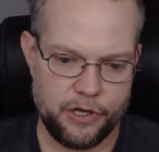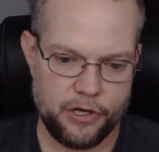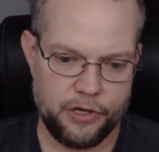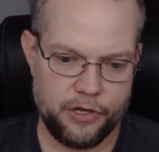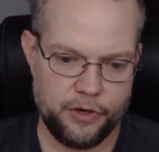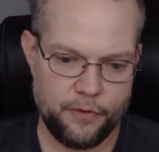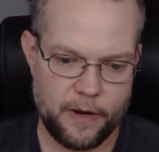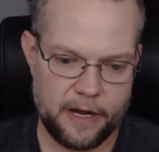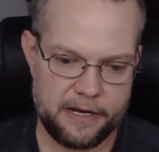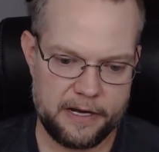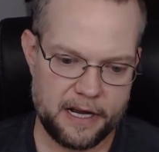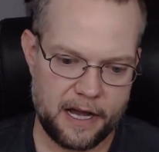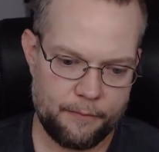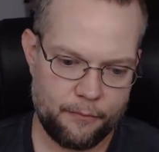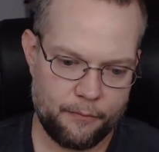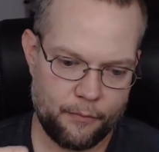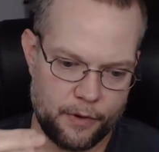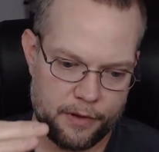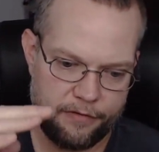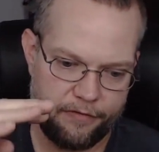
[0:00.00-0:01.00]
you end
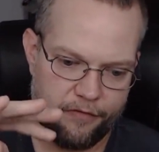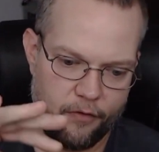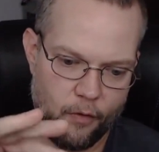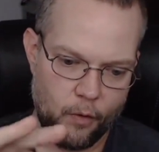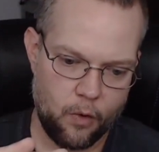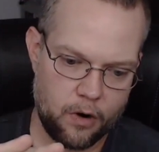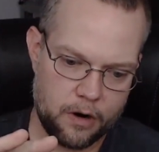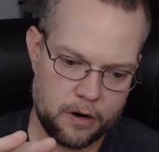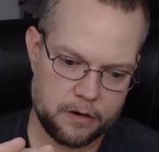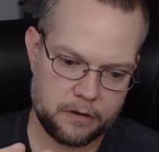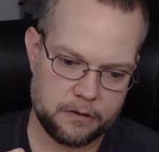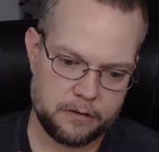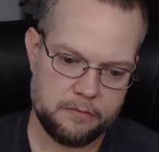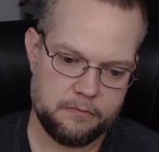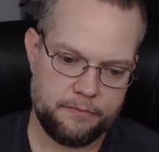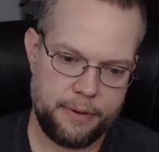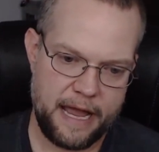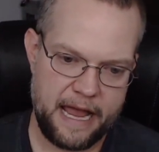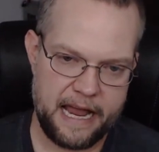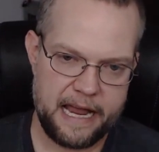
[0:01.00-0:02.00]
up with 4
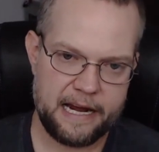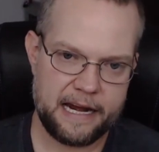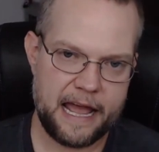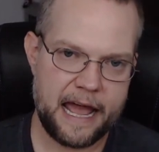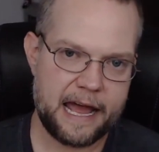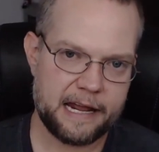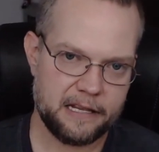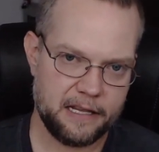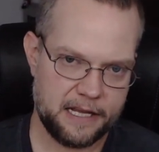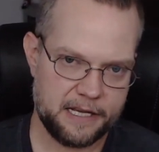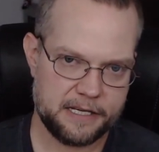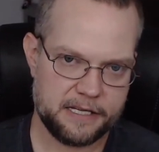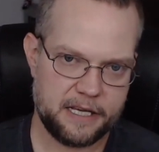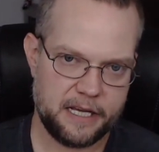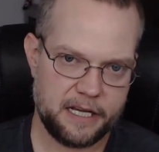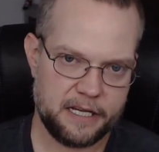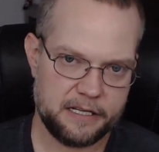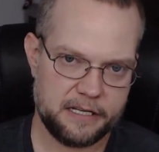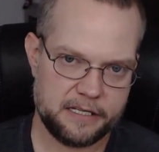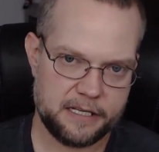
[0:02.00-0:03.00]
paid ad
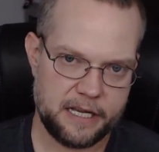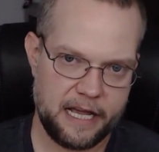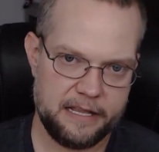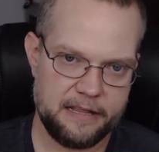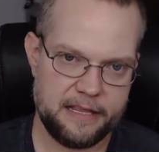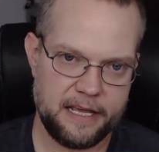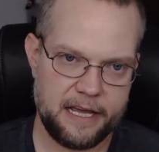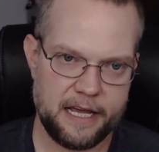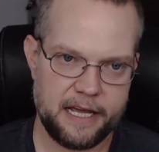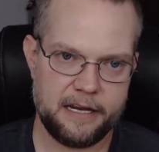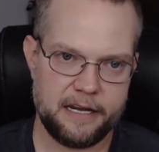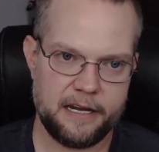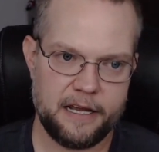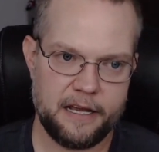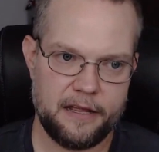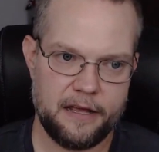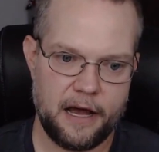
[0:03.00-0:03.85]
listings and then